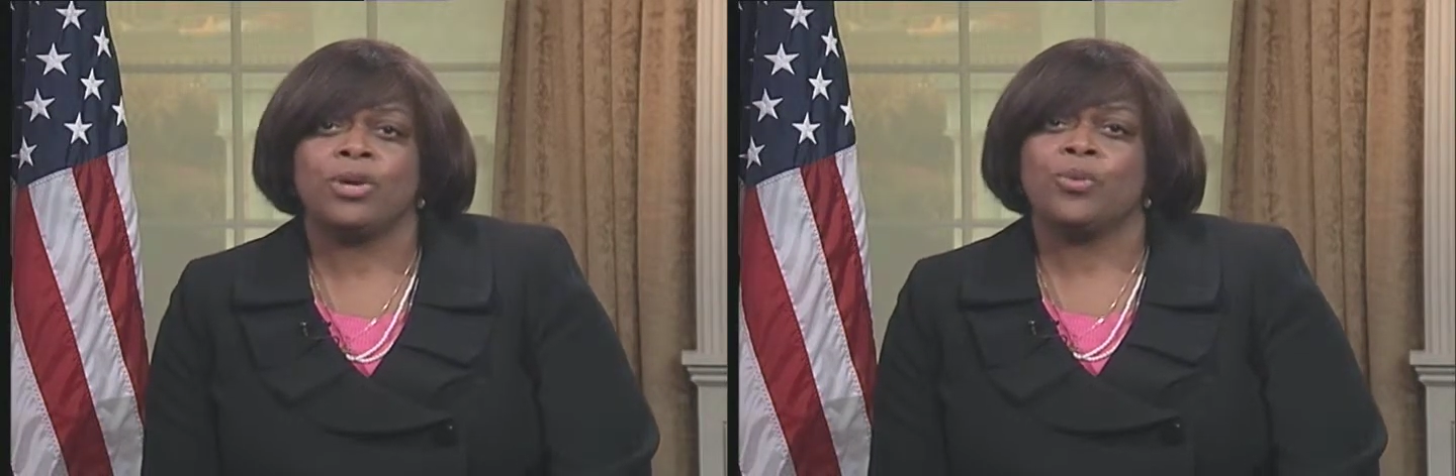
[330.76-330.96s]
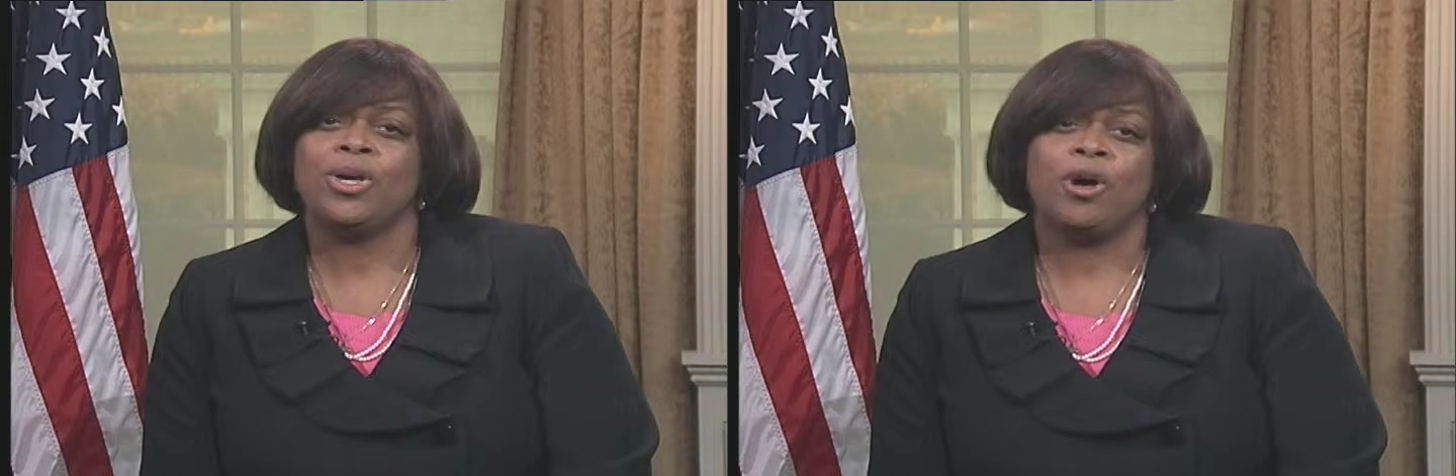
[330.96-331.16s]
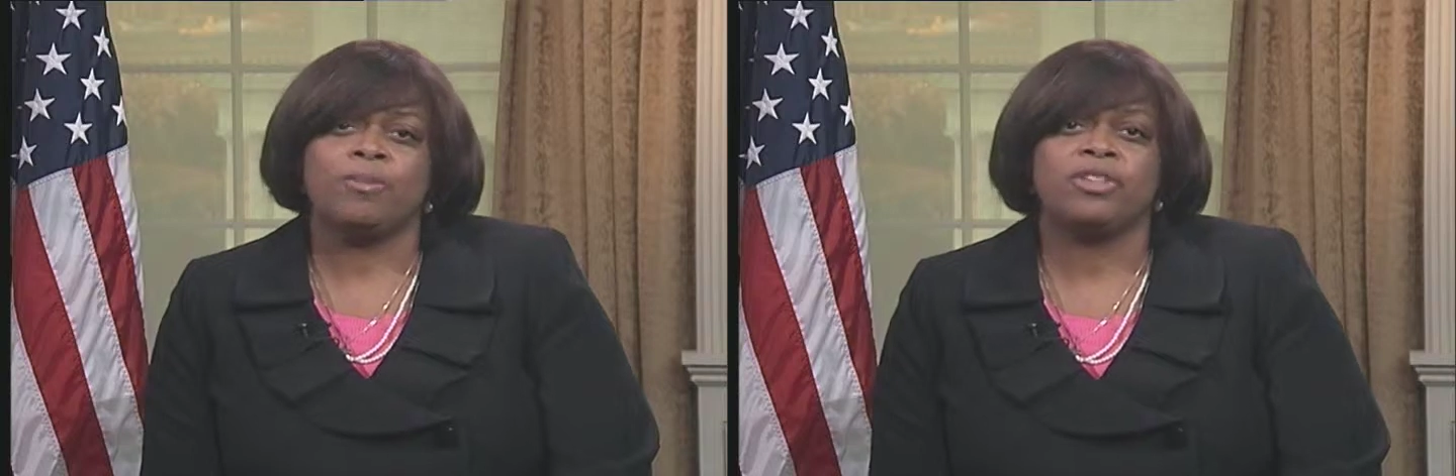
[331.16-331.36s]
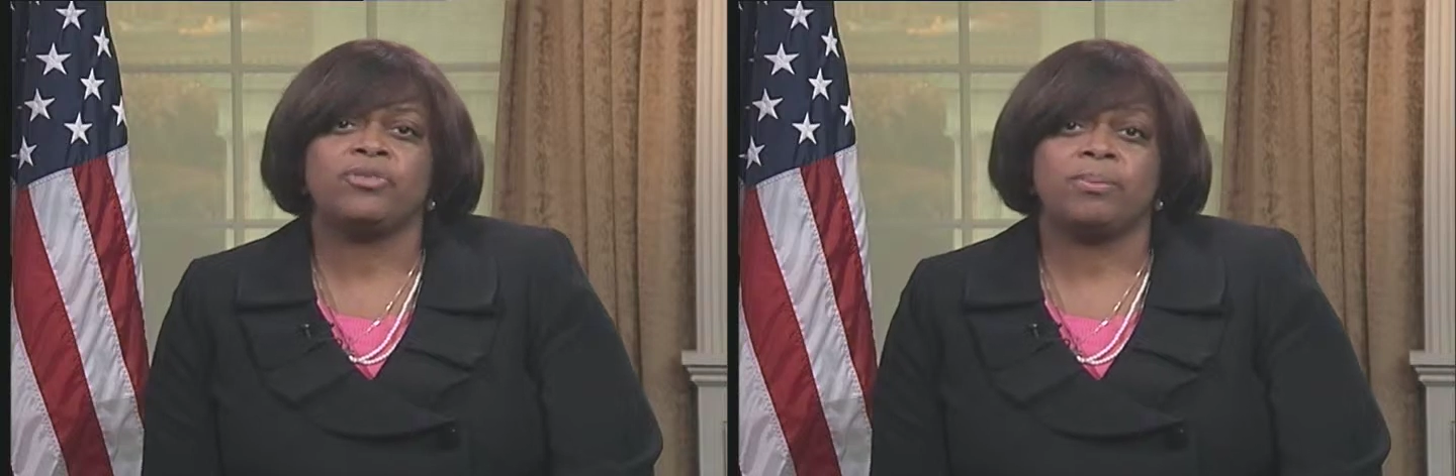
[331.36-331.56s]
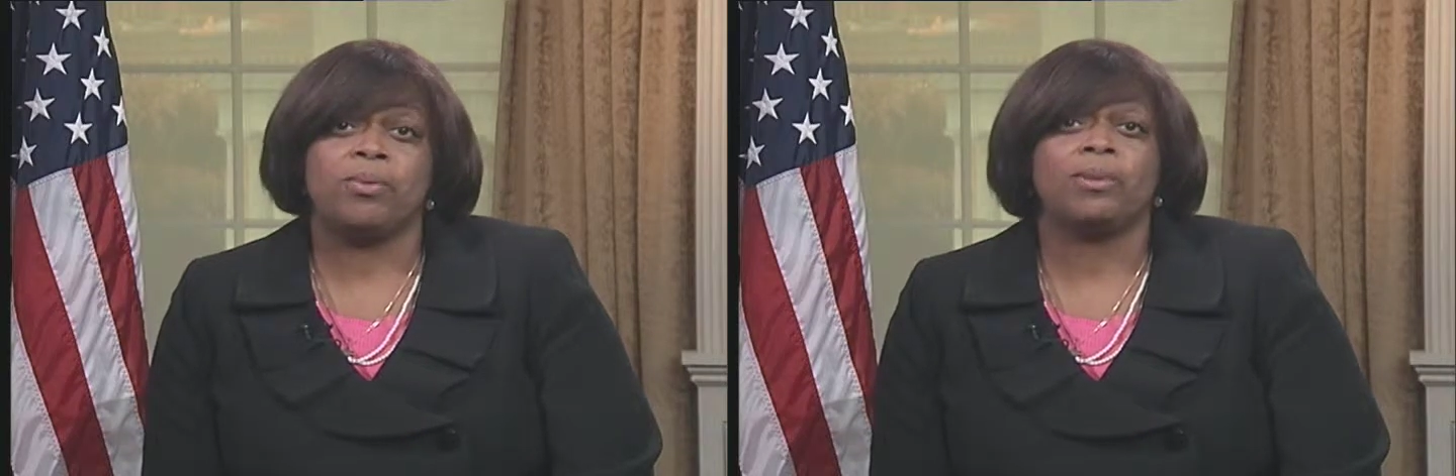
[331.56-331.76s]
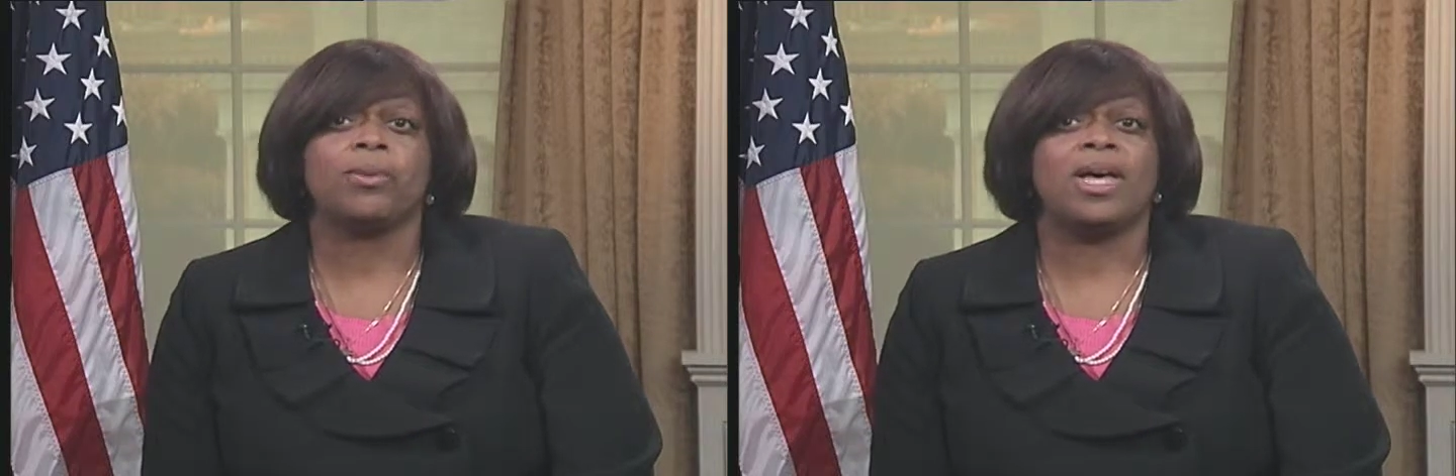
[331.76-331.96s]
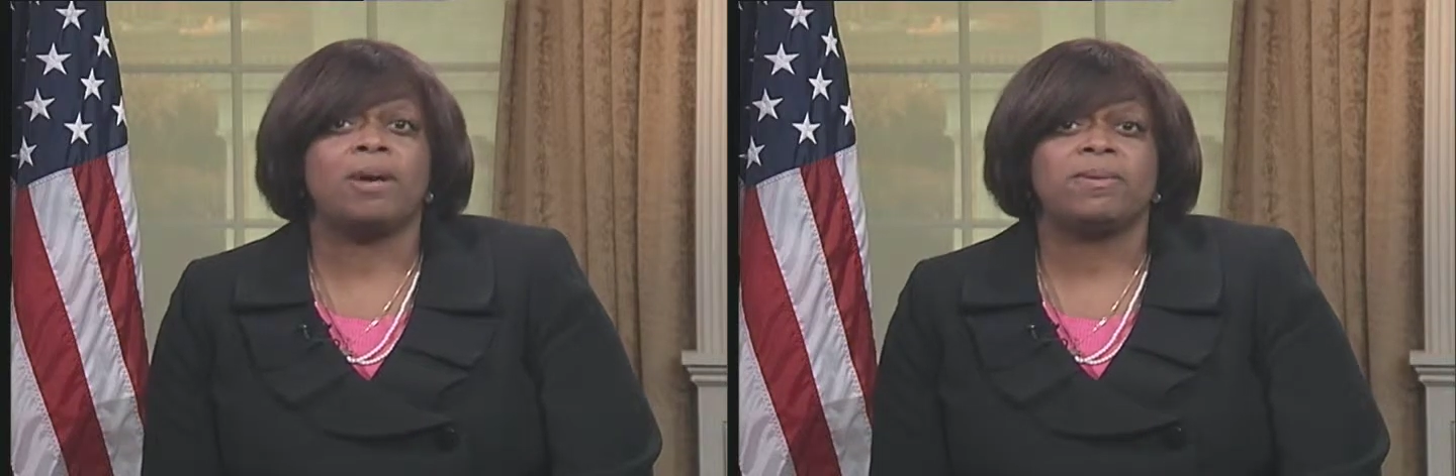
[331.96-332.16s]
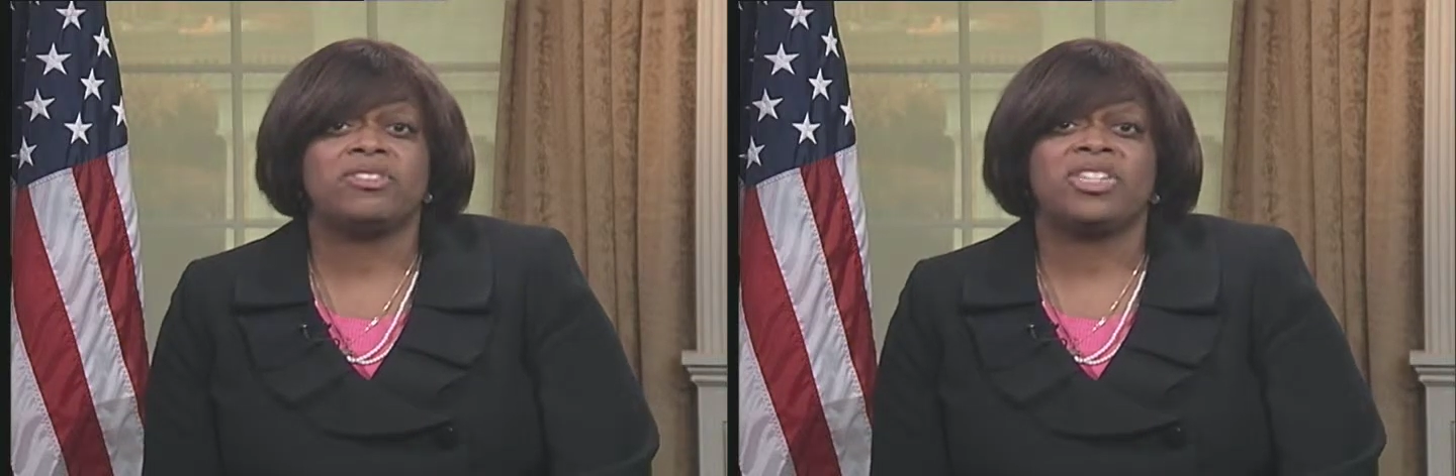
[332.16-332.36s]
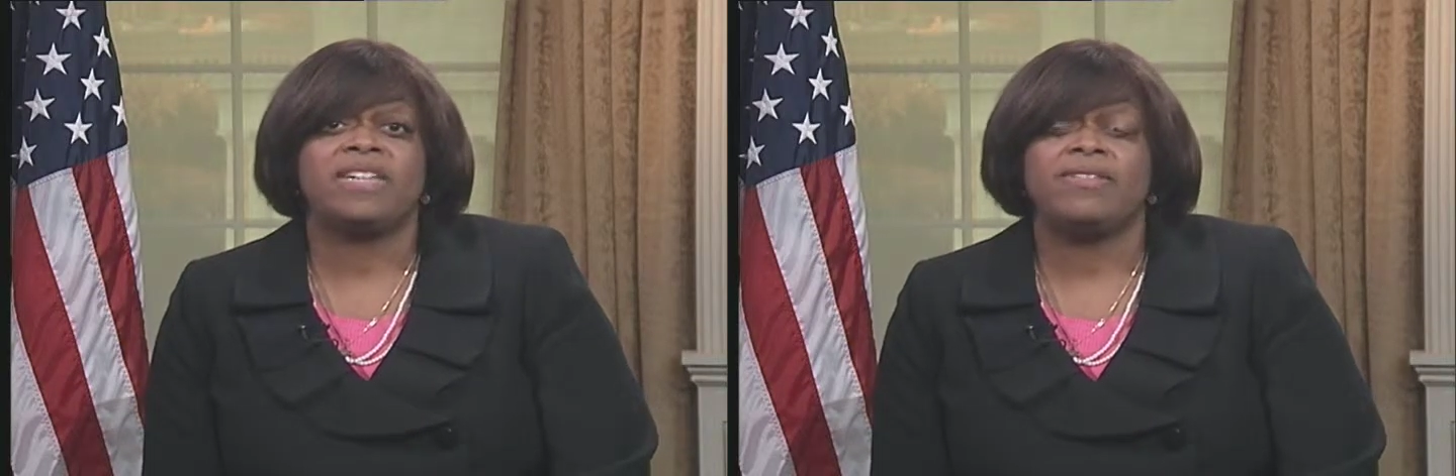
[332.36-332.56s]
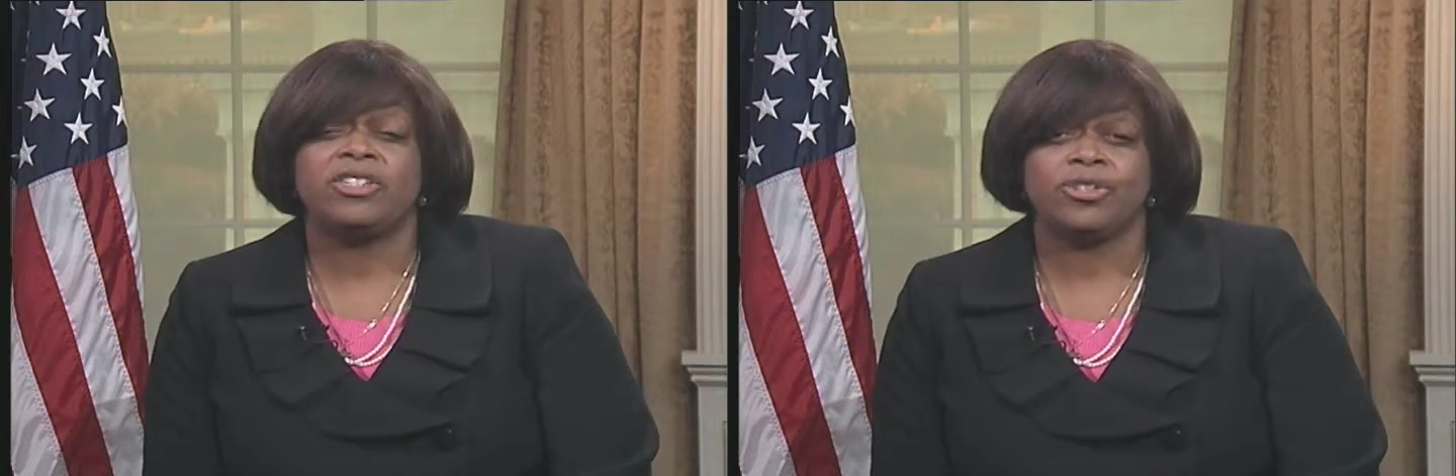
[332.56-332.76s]
We hope this report will help
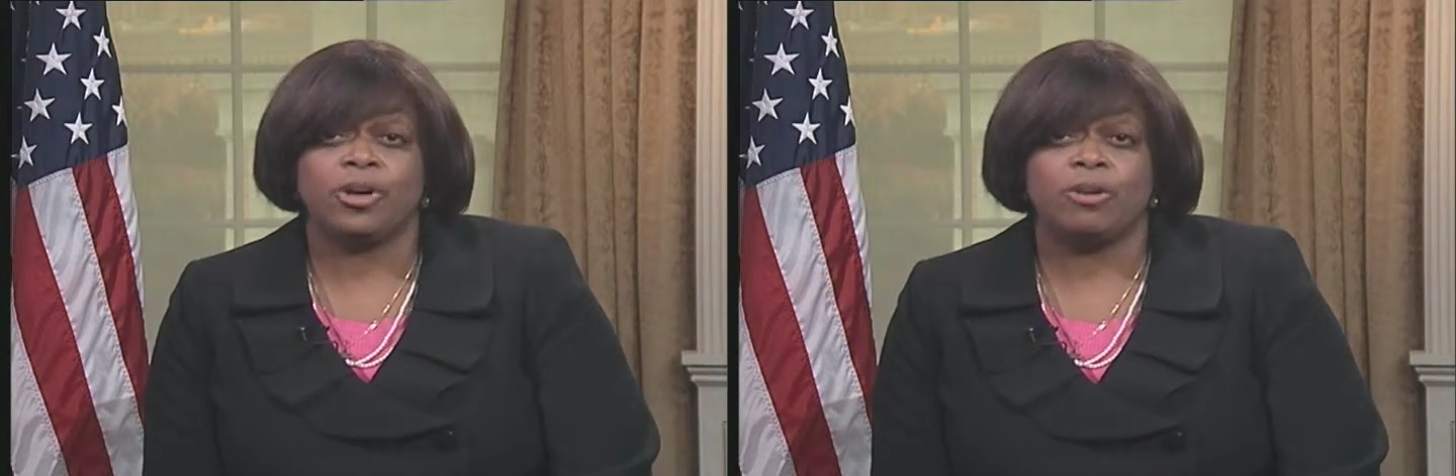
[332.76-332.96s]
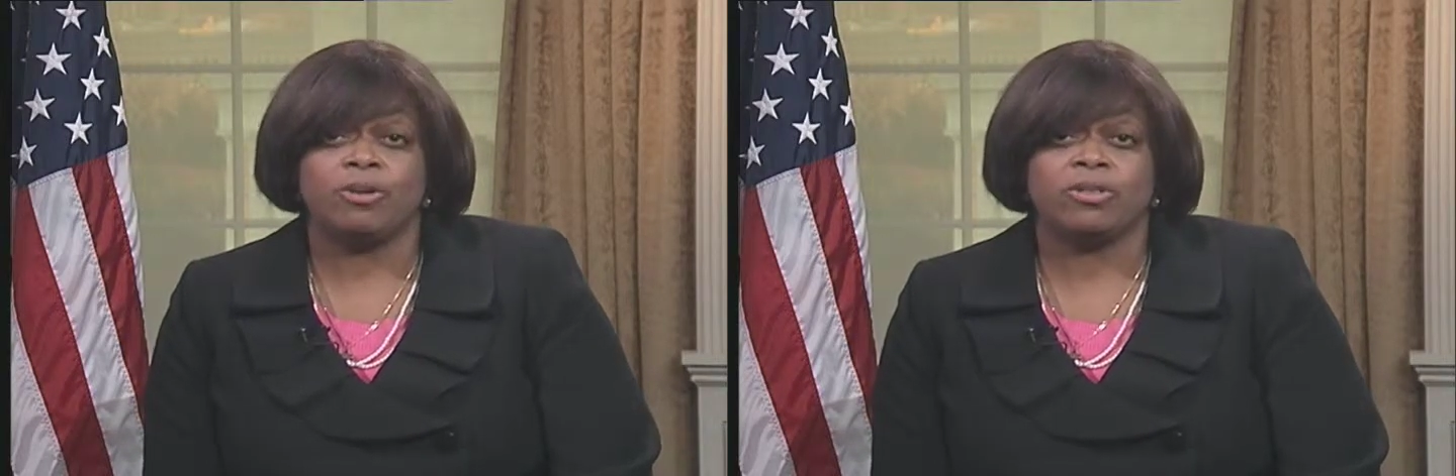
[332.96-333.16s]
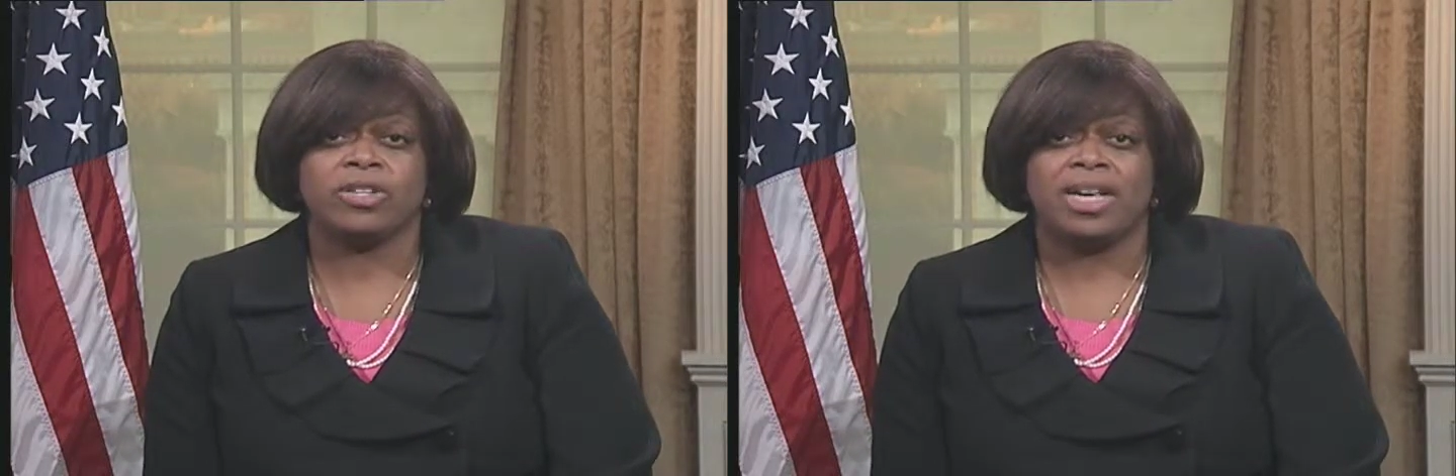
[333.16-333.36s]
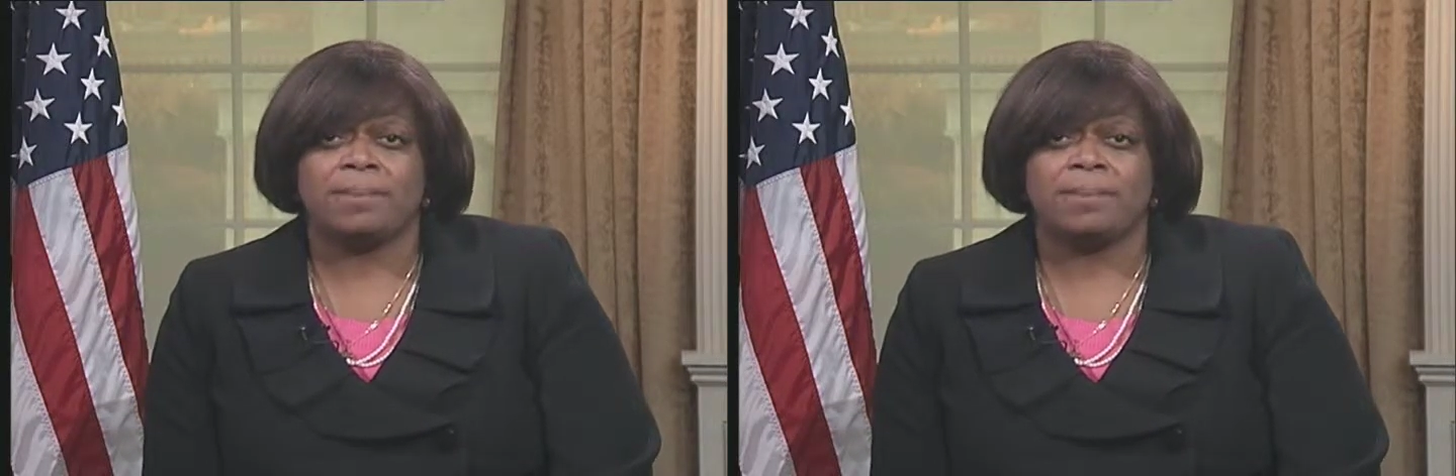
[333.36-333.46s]
achieve these goals